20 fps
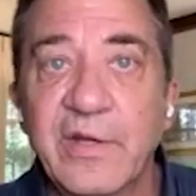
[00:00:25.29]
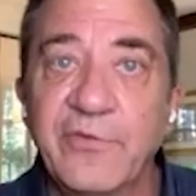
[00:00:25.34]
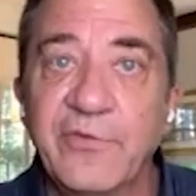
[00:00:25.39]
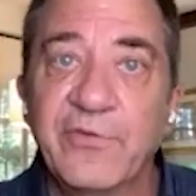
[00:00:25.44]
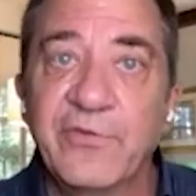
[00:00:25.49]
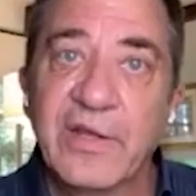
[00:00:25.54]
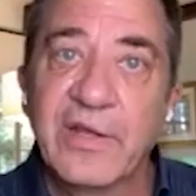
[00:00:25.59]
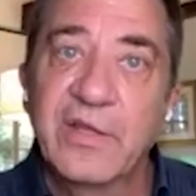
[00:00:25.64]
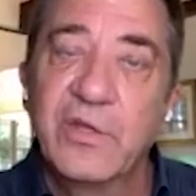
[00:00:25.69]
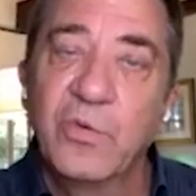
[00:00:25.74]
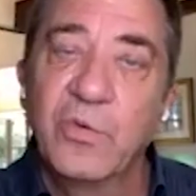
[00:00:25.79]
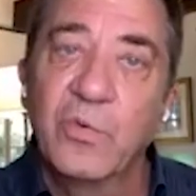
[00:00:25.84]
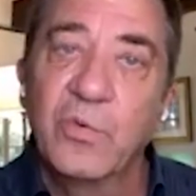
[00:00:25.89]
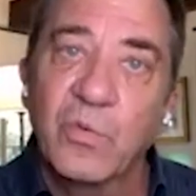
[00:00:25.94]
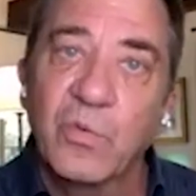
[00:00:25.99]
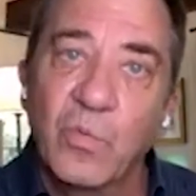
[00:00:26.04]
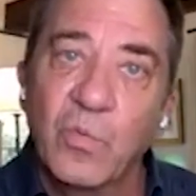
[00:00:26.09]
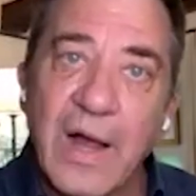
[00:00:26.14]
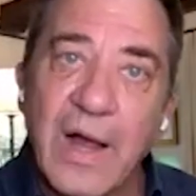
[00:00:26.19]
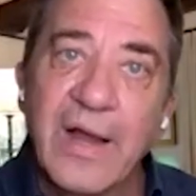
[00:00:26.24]
It's like you
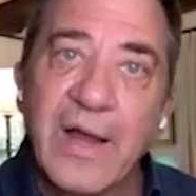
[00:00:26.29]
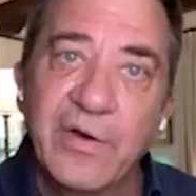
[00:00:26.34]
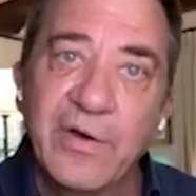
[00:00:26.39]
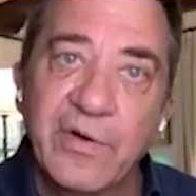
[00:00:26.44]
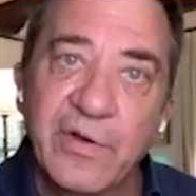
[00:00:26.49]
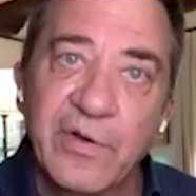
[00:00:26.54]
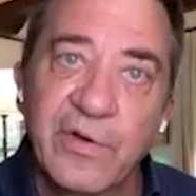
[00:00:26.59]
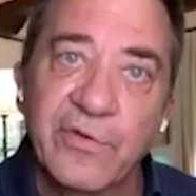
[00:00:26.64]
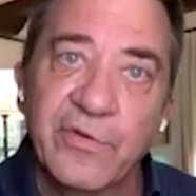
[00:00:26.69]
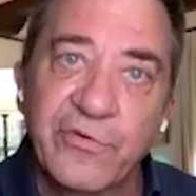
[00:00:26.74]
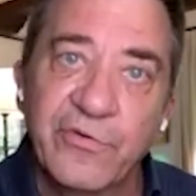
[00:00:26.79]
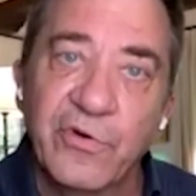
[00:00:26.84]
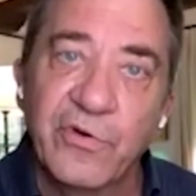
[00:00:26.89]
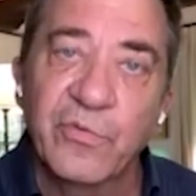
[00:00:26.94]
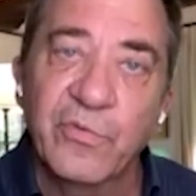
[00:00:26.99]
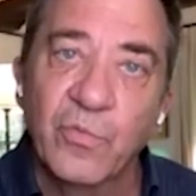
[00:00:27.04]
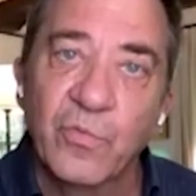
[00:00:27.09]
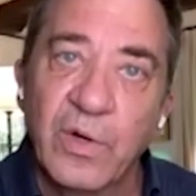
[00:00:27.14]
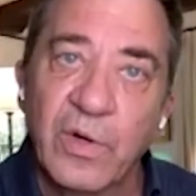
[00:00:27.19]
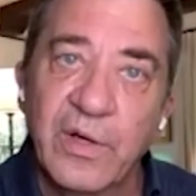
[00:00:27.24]
were wired in a
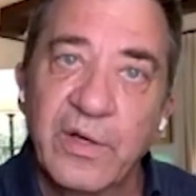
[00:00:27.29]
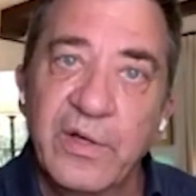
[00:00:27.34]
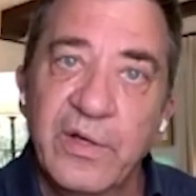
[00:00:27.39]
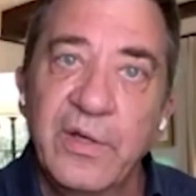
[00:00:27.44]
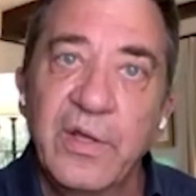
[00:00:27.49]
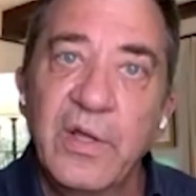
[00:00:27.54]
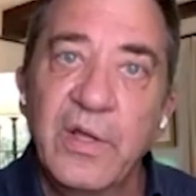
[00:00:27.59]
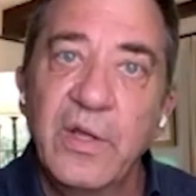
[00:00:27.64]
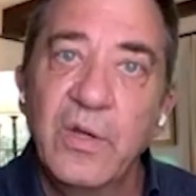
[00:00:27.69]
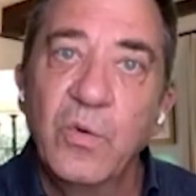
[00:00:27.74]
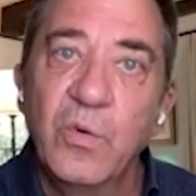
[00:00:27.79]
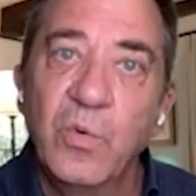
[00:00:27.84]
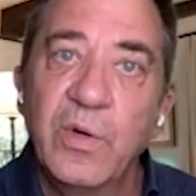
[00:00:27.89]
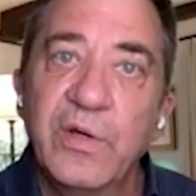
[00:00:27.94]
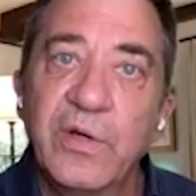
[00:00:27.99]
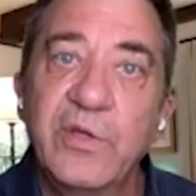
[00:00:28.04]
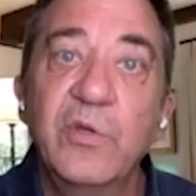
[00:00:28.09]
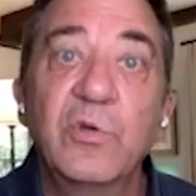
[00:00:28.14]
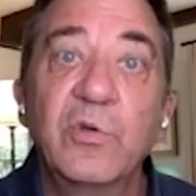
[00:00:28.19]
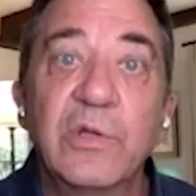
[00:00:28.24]
certain way
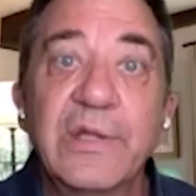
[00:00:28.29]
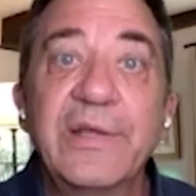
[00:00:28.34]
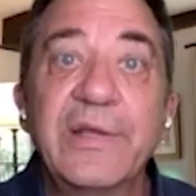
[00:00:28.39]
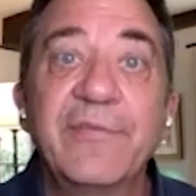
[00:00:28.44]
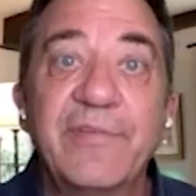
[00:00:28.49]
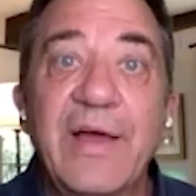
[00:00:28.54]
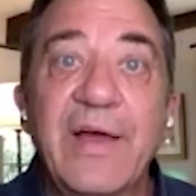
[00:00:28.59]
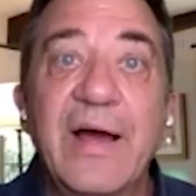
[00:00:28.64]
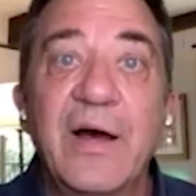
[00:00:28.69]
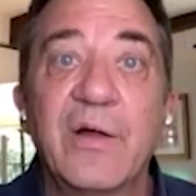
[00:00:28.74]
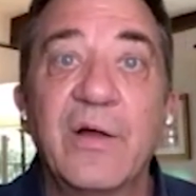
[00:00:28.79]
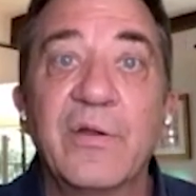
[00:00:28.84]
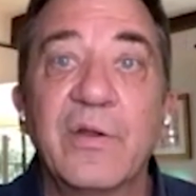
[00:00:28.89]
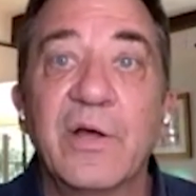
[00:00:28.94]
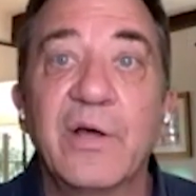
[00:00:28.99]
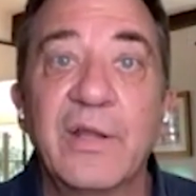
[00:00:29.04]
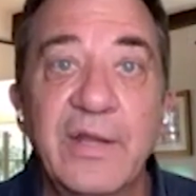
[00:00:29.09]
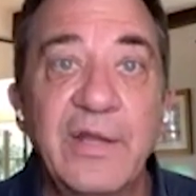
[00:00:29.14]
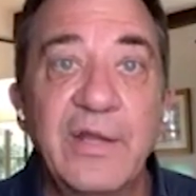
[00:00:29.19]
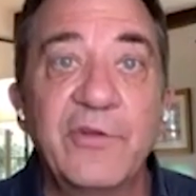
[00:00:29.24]
where you live out
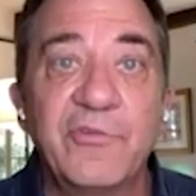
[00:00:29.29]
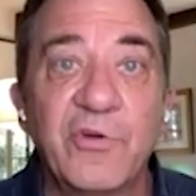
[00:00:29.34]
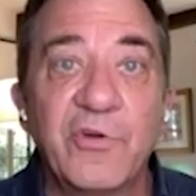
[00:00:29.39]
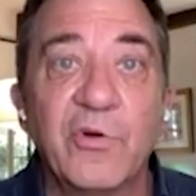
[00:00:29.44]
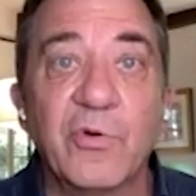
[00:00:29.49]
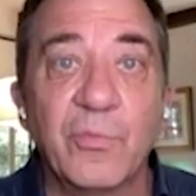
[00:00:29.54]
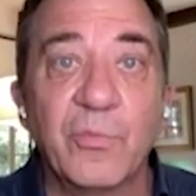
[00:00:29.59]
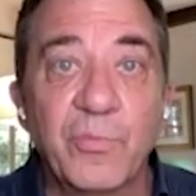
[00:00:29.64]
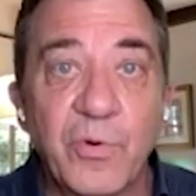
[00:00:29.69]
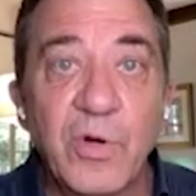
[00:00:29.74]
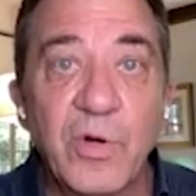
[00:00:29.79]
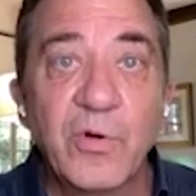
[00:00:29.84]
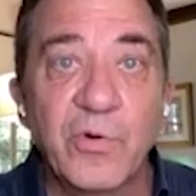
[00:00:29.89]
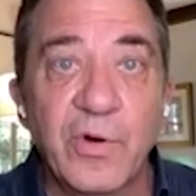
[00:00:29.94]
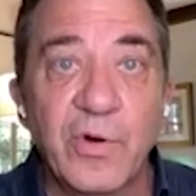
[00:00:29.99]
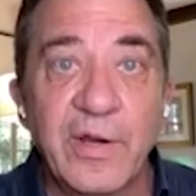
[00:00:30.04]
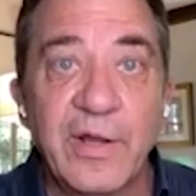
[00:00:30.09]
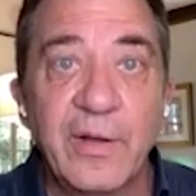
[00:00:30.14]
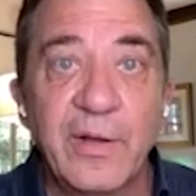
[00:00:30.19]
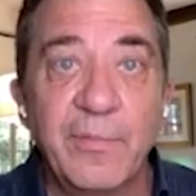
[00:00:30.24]
an internal
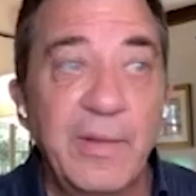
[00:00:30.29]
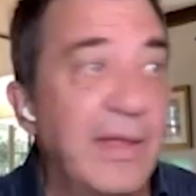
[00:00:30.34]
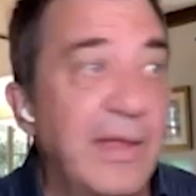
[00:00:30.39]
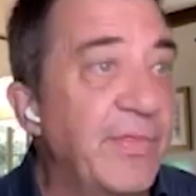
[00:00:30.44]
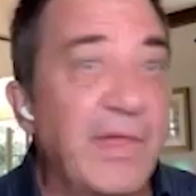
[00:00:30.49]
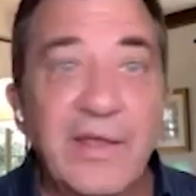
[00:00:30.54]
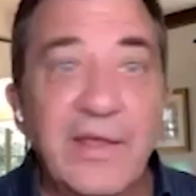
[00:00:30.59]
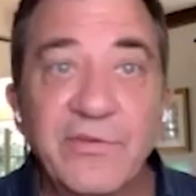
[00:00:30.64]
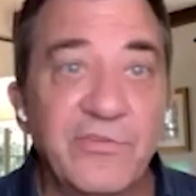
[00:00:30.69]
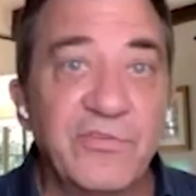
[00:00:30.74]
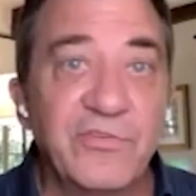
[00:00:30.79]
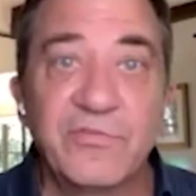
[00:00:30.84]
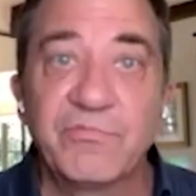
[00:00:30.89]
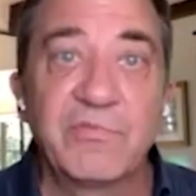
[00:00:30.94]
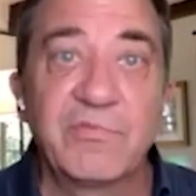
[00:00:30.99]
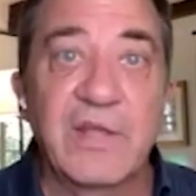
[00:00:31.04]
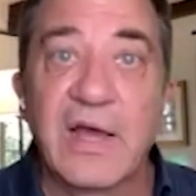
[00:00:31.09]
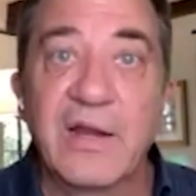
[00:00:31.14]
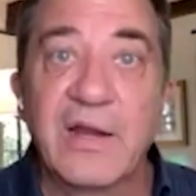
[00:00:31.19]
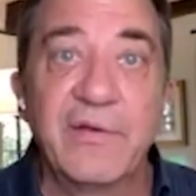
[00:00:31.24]
program, and that's
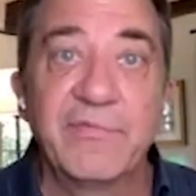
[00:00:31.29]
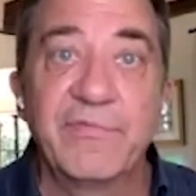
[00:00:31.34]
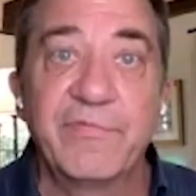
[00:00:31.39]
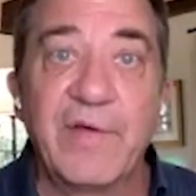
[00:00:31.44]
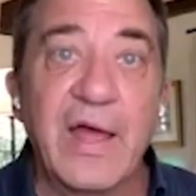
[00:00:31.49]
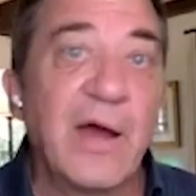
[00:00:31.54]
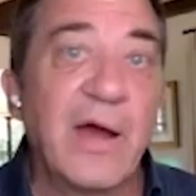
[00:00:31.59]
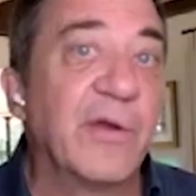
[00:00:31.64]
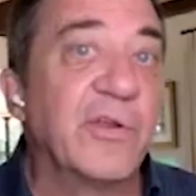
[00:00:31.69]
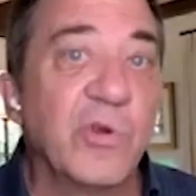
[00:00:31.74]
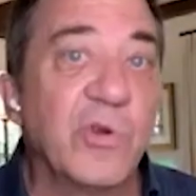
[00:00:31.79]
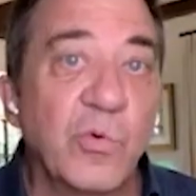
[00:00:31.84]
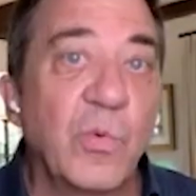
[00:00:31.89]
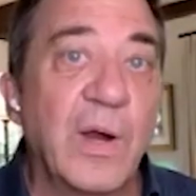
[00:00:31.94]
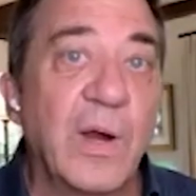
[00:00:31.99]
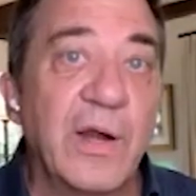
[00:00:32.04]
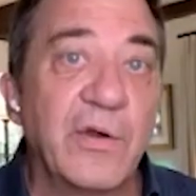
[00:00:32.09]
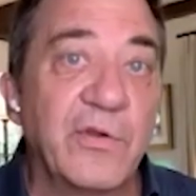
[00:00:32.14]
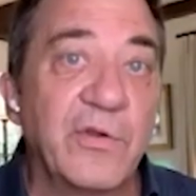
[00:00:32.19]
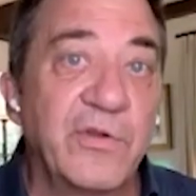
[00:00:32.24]
kind of how you're
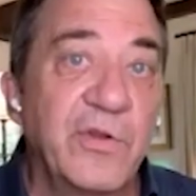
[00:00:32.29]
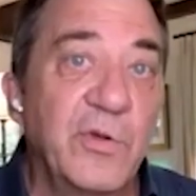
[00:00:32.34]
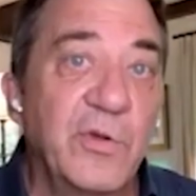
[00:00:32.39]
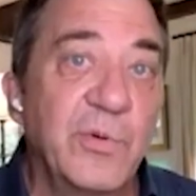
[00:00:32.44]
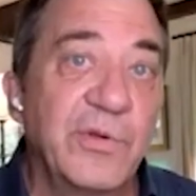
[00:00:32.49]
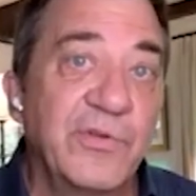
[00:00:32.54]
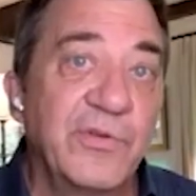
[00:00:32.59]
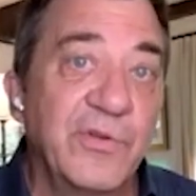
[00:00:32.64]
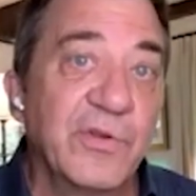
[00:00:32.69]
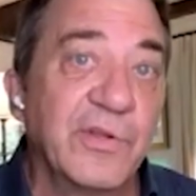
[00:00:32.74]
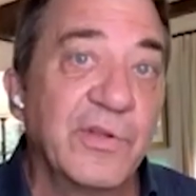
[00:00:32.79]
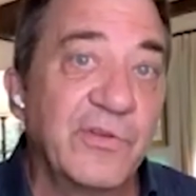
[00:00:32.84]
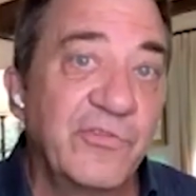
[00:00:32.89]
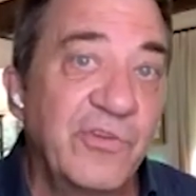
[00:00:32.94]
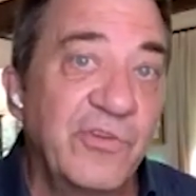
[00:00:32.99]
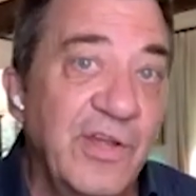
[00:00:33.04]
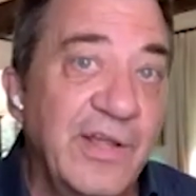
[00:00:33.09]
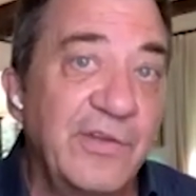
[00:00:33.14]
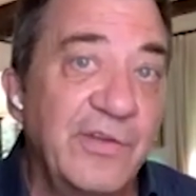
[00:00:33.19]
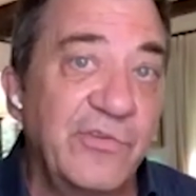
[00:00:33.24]
wired to do until it
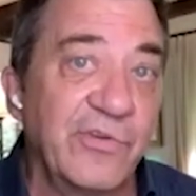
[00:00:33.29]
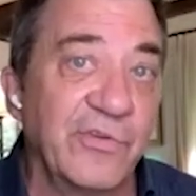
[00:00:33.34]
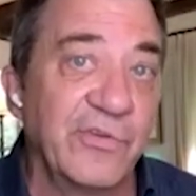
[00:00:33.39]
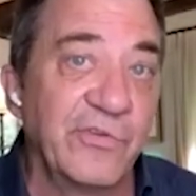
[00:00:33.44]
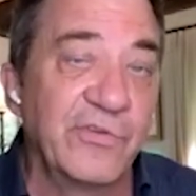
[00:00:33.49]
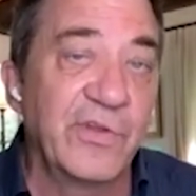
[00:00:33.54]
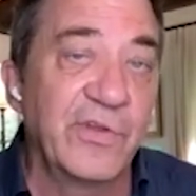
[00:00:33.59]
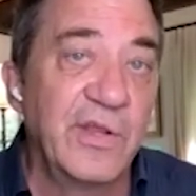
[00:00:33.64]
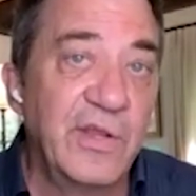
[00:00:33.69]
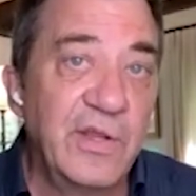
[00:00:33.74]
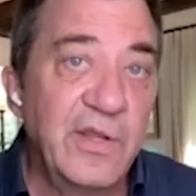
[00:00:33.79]
changes.